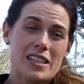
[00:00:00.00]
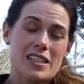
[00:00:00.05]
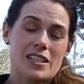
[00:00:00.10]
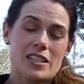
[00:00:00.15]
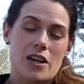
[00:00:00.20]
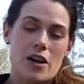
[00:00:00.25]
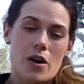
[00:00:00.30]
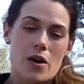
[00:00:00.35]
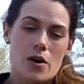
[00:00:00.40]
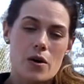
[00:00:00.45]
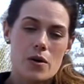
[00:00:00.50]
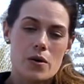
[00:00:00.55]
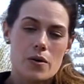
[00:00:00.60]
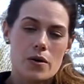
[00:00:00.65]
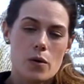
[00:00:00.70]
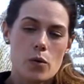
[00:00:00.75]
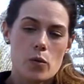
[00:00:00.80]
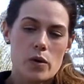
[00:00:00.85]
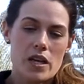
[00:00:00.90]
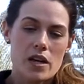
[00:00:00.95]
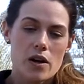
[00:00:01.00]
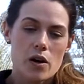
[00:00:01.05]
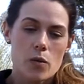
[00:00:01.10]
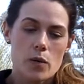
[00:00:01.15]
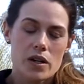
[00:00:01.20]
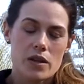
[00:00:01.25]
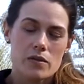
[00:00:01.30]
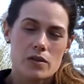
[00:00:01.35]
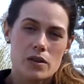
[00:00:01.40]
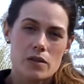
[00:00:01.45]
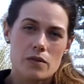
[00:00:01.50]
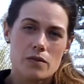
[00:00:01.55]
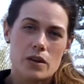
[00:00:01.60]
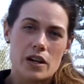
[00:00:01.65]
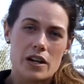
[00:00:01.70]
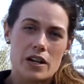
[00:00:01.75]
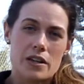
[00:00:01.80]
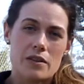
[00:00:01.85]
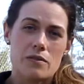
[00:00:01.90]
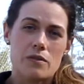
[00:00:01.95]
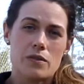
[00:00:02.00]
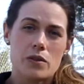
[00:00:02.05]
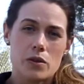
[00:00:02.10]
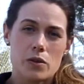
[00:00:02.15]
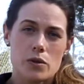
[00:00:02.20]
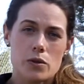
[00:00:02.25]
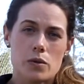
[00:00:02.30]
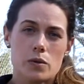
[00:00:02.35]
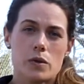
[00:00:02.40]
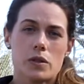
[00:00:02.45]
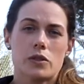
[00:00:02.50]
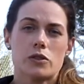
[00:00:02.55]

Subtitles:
So we are one of the very few